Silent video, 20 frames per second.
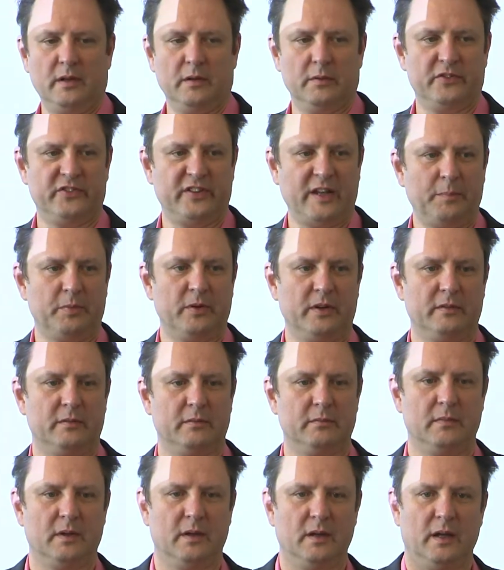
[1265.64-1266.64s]
separate
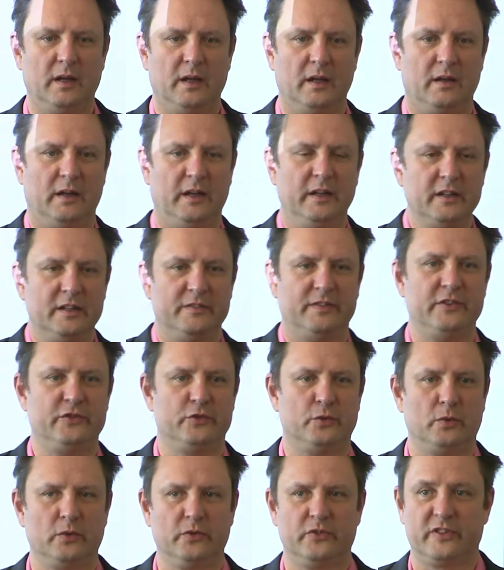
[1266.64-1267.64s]

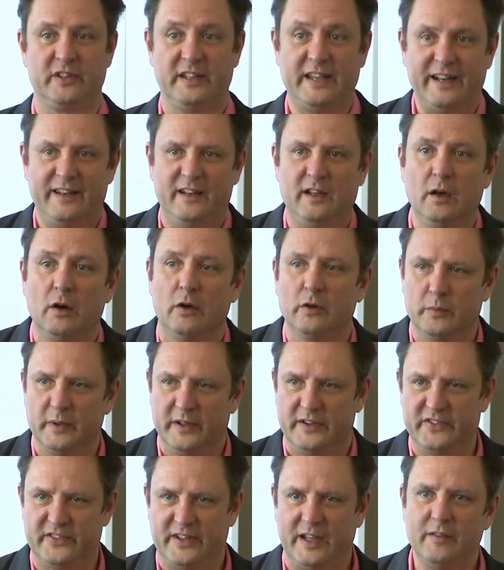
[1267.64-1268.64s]
individuals getting on
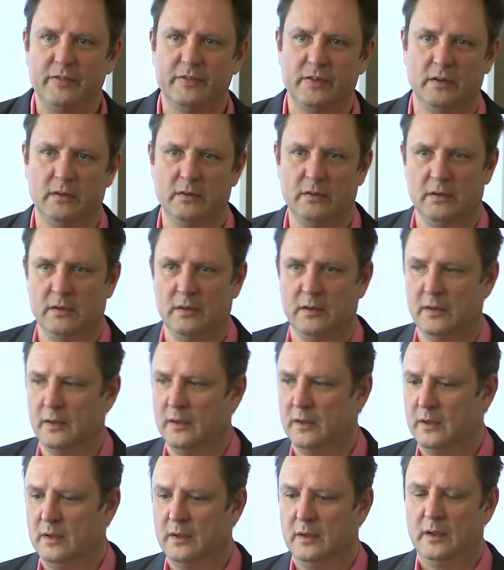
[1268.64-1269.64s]
with stuff
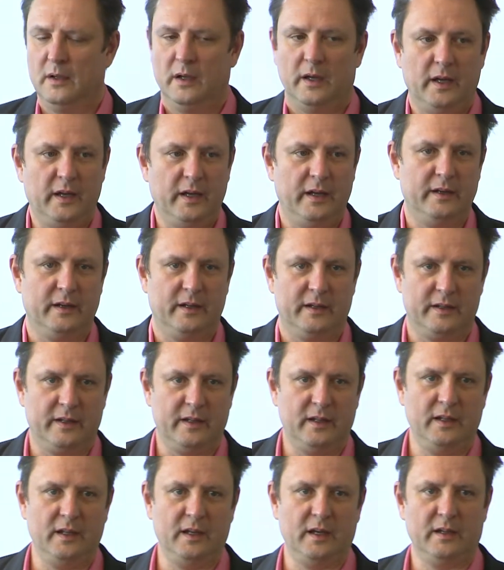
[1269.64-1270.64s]
in
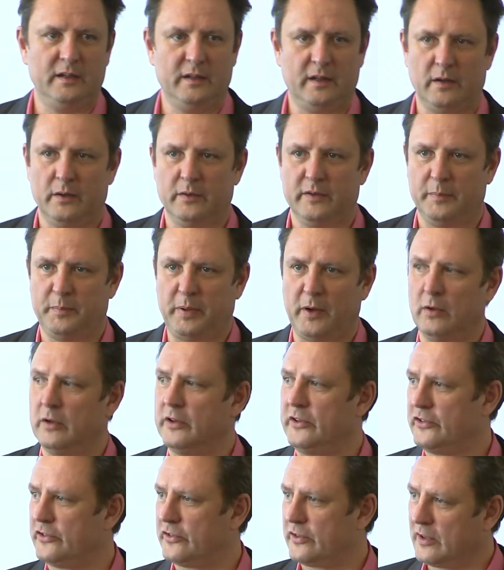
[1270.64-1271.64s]
the
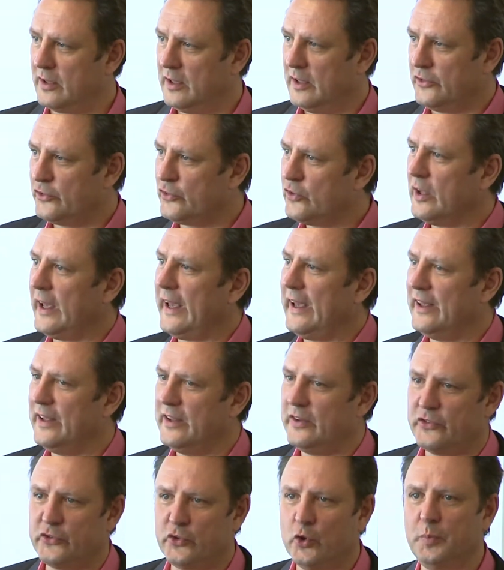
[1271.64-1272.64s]
Polish
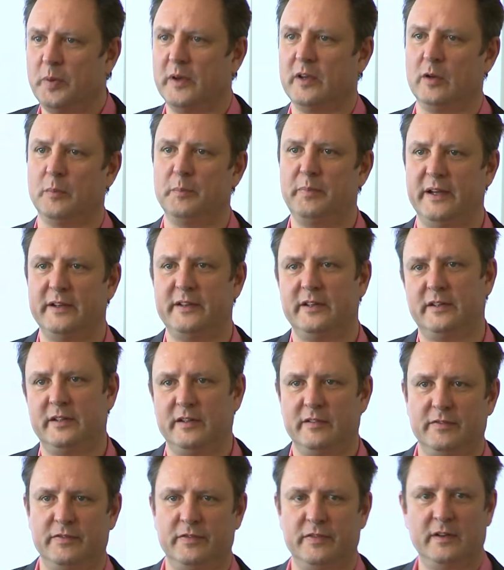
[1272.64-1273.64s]
super
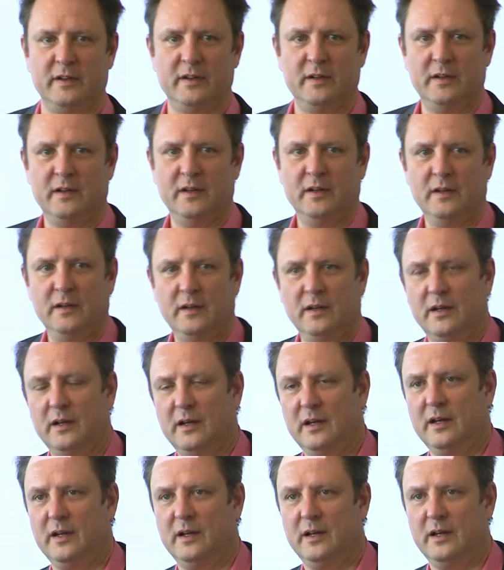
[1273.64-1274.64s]
competitive
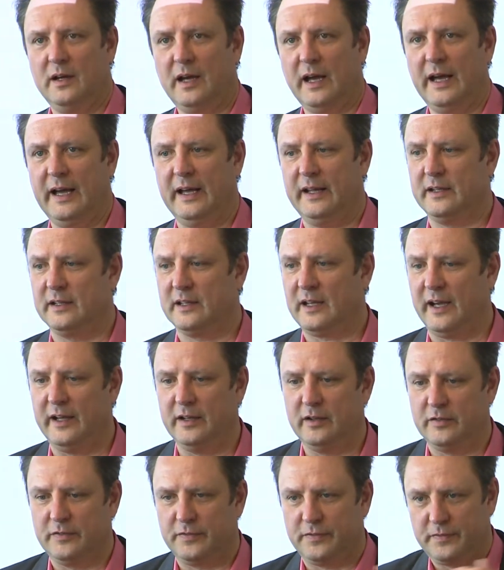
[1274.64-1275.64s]
and
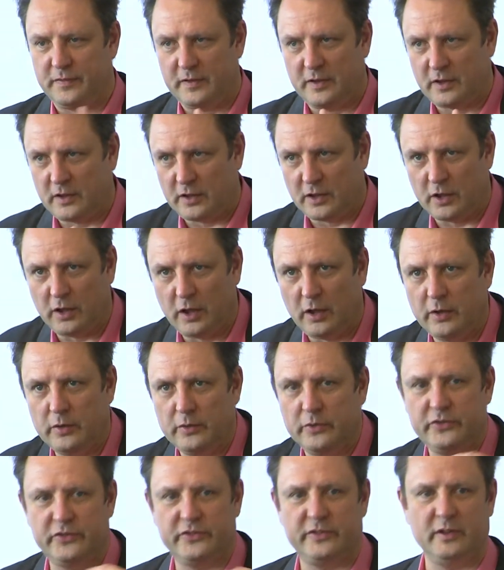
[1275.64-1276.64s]
kind of
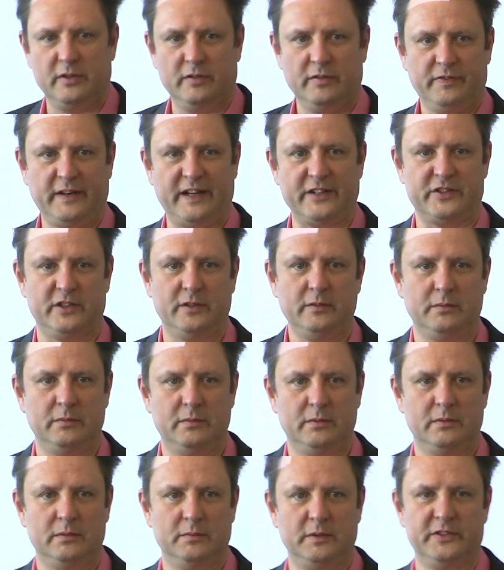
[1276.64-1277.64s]
closed fashion,
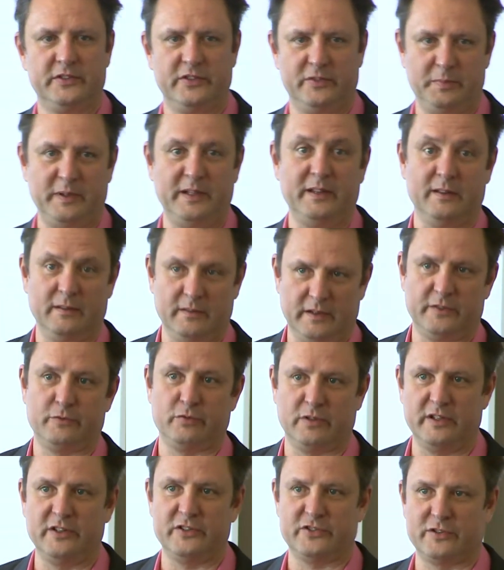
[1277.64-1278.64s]
which has been the
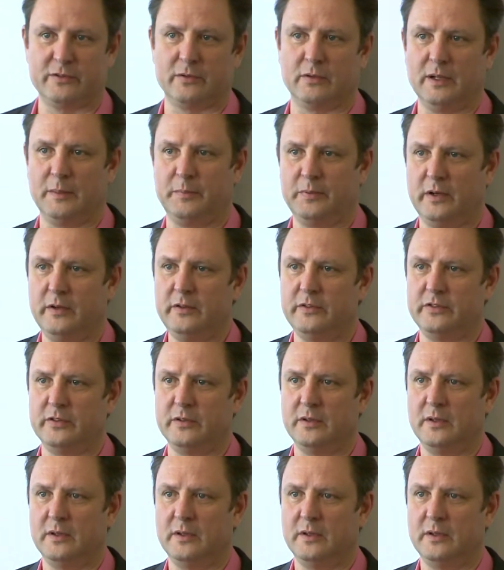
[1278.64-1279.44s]
traditional approach,